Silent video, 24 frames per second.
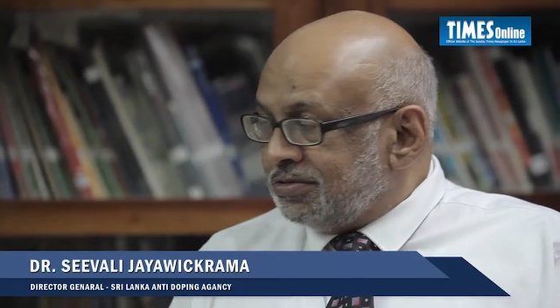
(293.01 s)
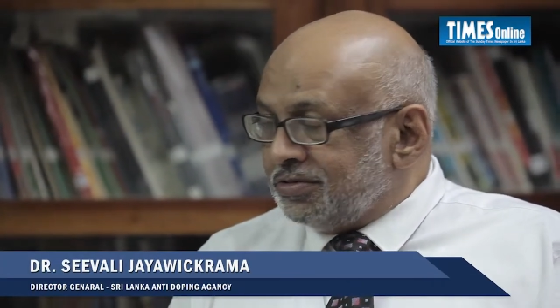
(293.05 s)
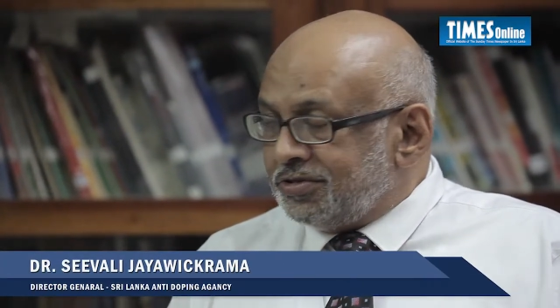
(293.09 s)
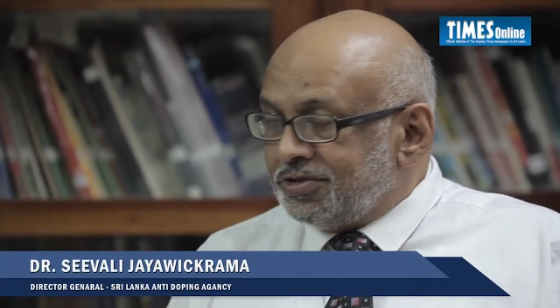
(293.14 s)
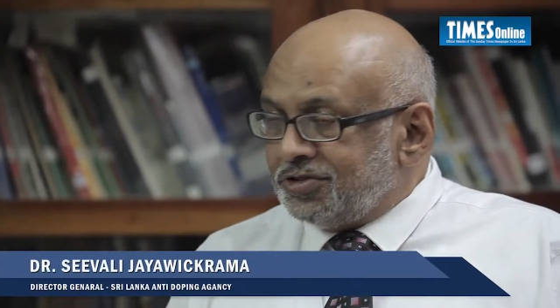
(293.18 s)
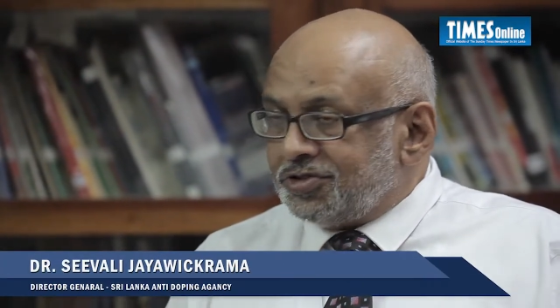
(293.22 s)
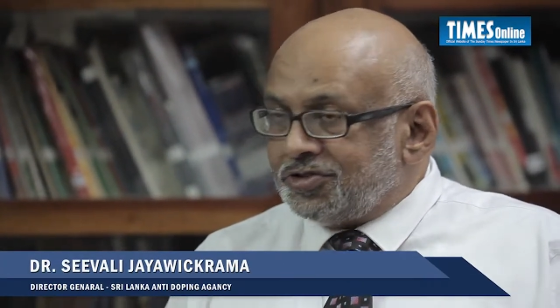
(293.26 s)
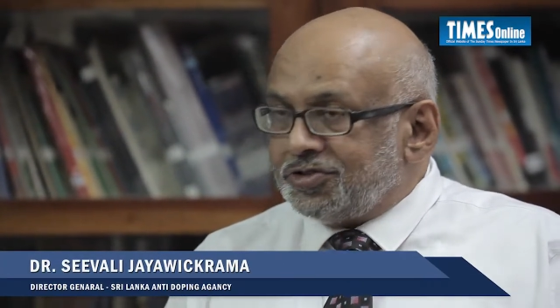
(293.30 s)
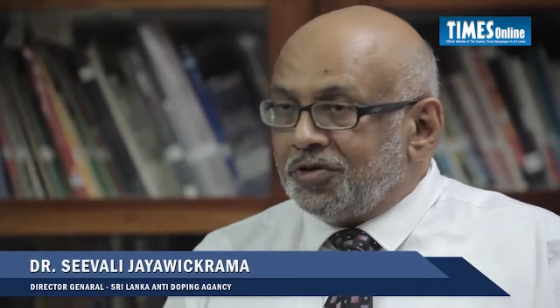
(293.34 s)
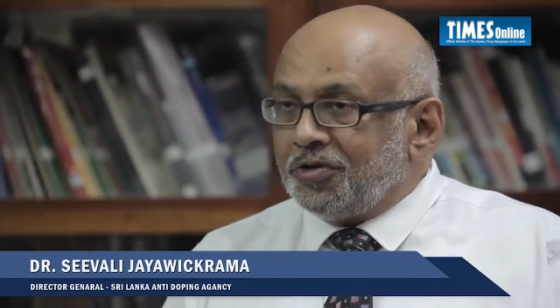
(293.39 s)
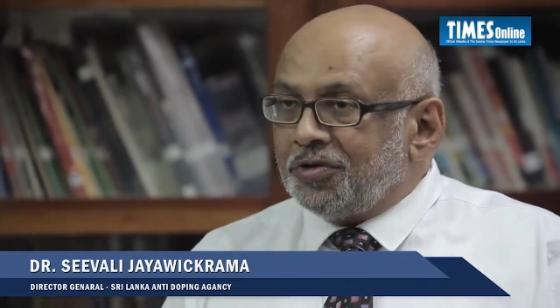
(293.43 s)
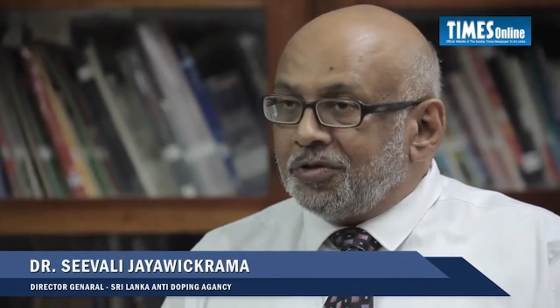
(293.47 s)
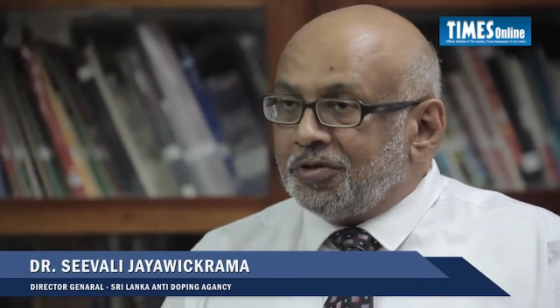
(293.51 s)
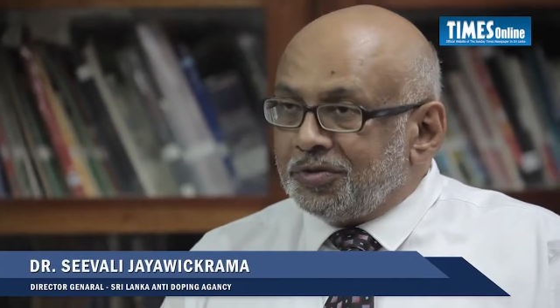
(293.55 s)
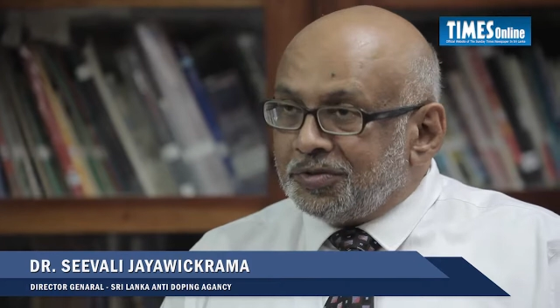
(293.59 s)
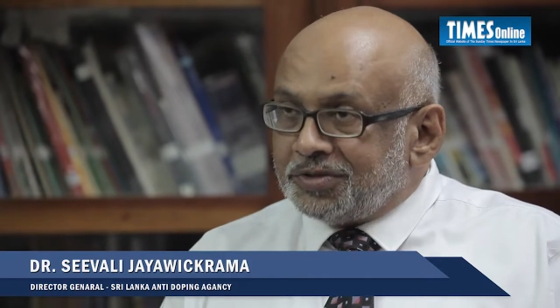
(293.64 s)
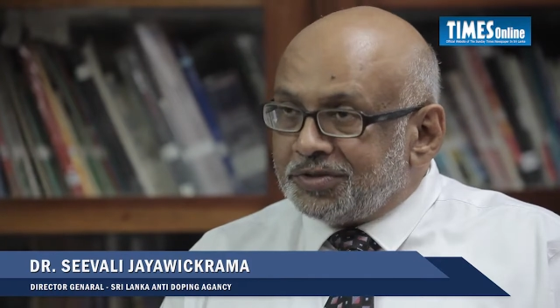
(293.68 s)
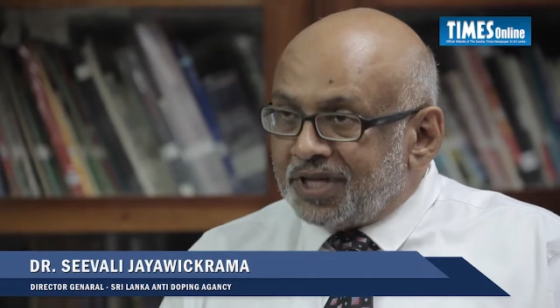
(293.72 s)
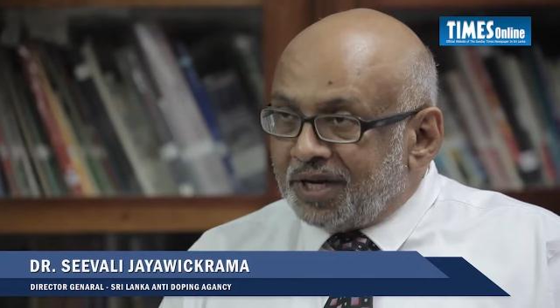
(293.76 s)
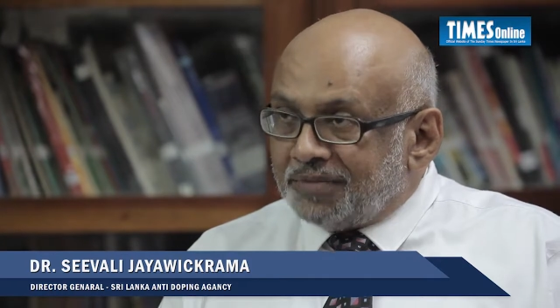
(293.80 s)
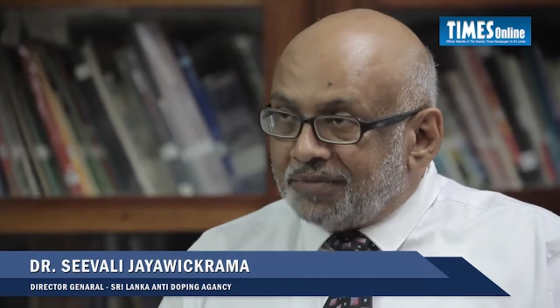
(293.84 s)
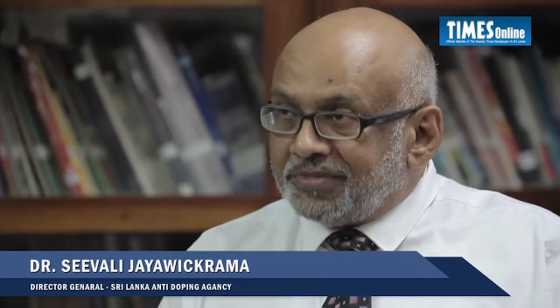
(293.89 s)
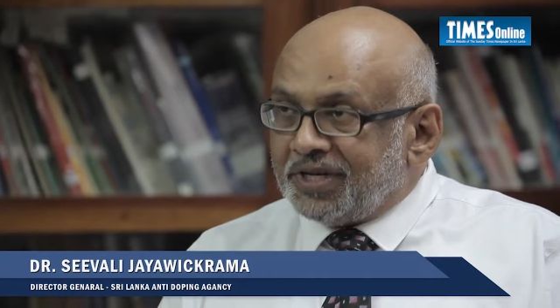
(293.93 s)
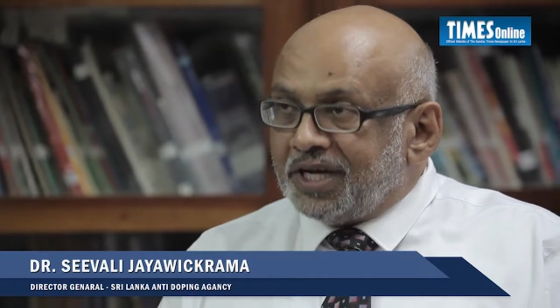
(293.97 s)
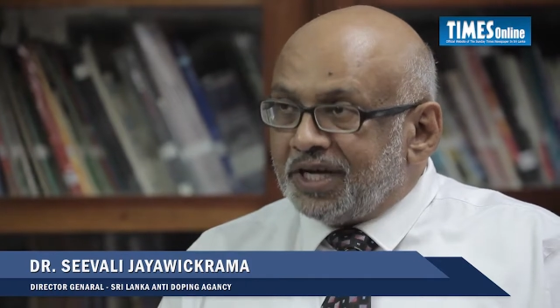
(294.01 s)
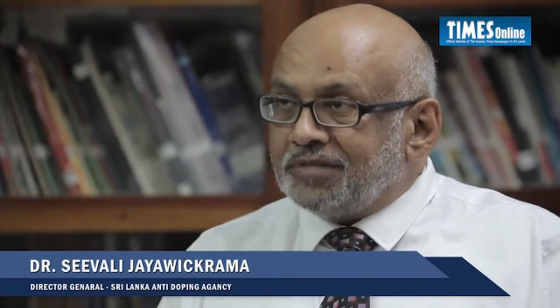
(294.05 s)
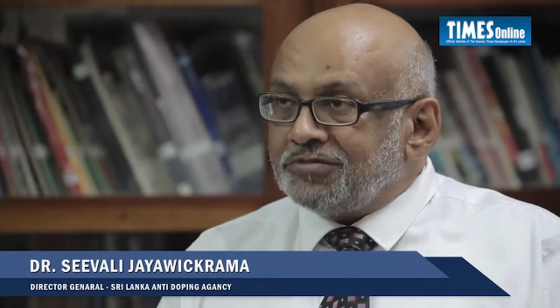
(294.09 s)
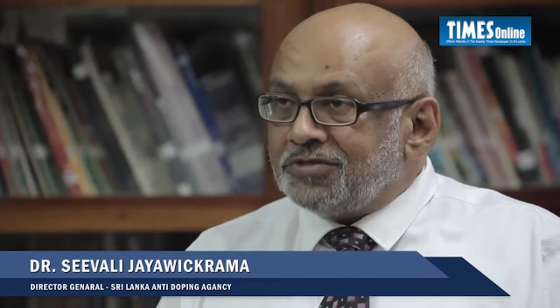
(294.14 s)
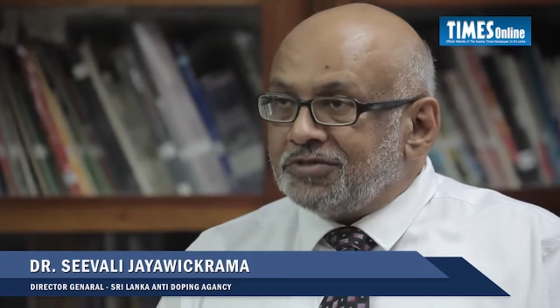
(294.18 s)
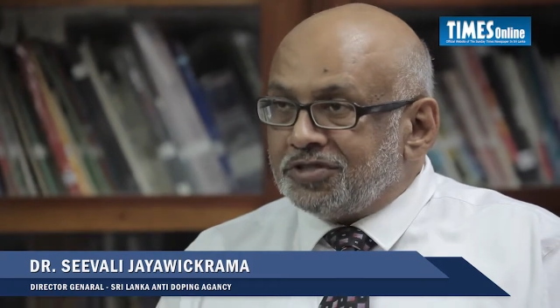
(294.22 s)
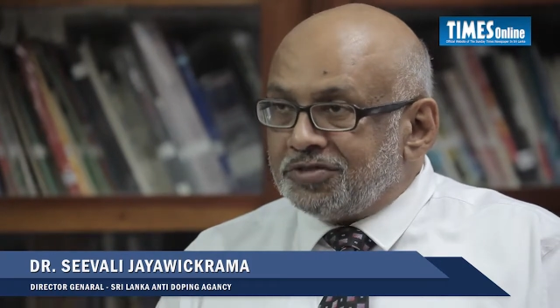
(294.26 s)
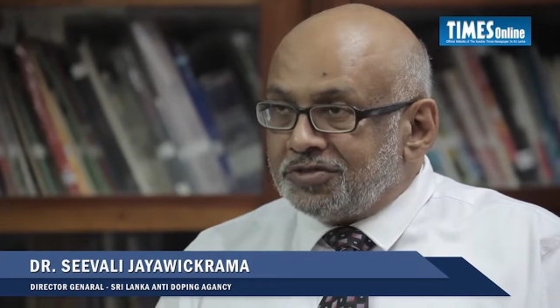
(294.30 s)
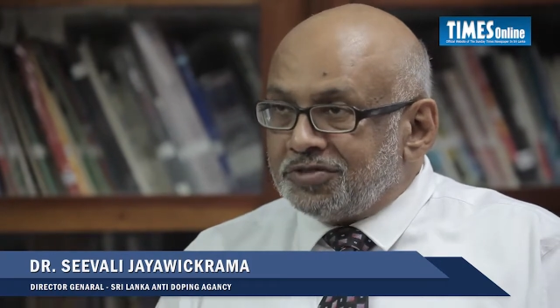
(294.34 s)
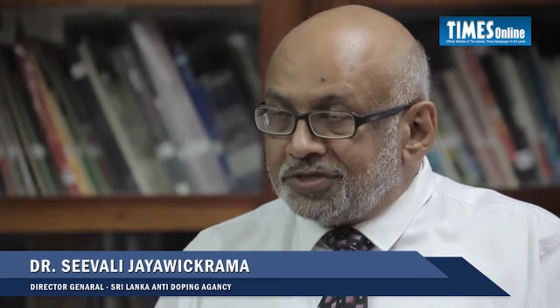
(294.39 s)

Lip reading: So sometimes,